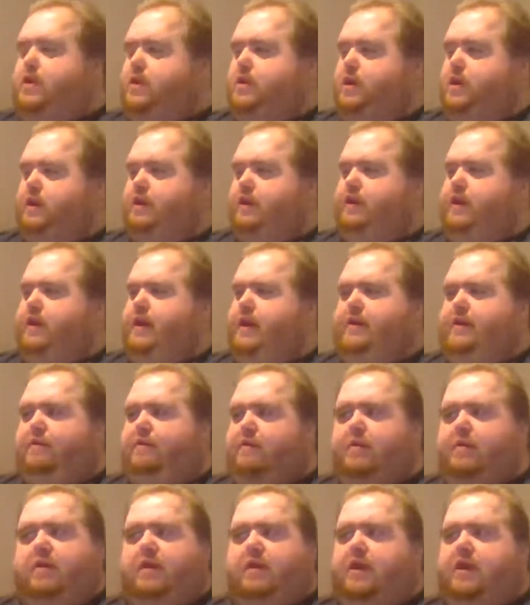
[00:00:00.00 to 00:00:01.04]
you didn't
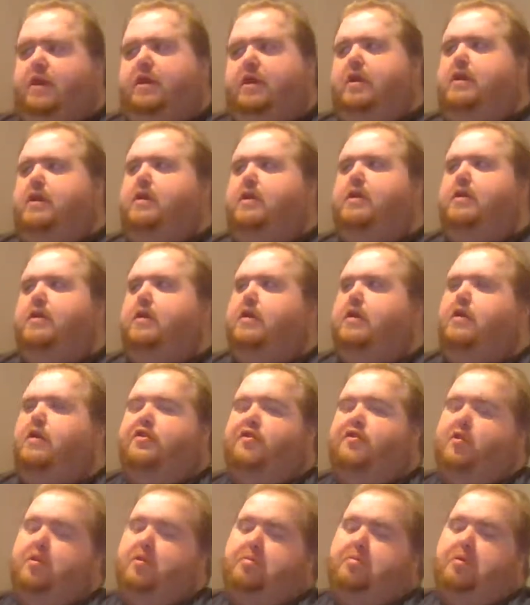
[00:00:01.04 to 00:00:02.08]
really
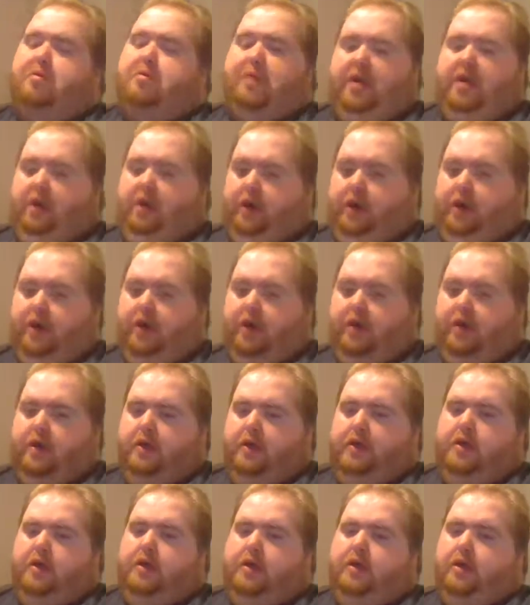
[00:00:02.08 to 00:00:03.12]
do a premiere.
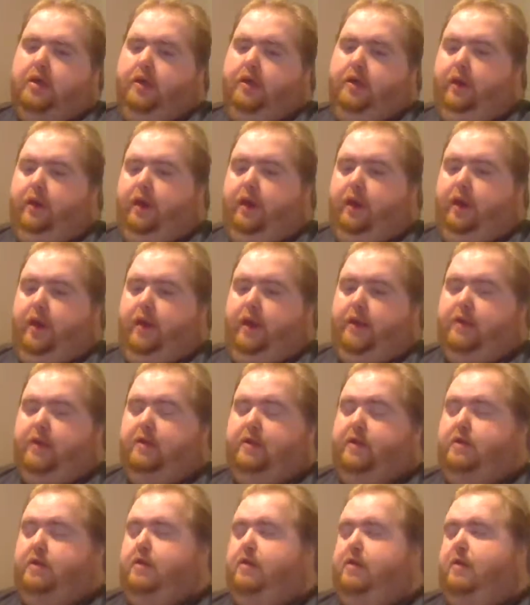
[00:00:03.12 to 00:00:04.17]
All right.
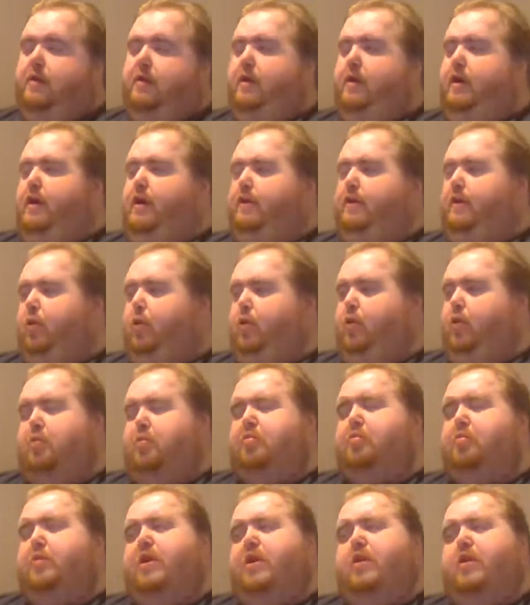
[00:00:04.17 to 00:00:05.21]
The world
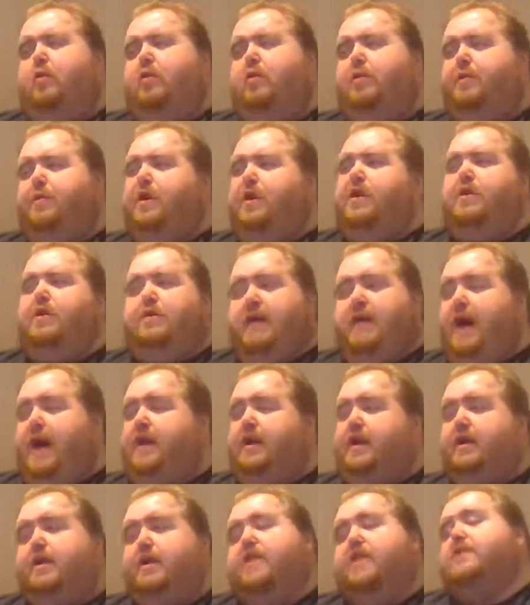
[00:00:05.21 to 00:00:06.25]
premiere would be
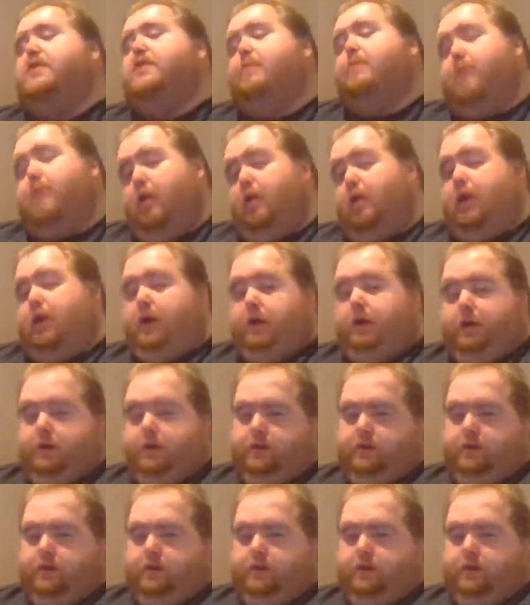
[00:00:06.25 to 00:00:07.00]
technically tomorrow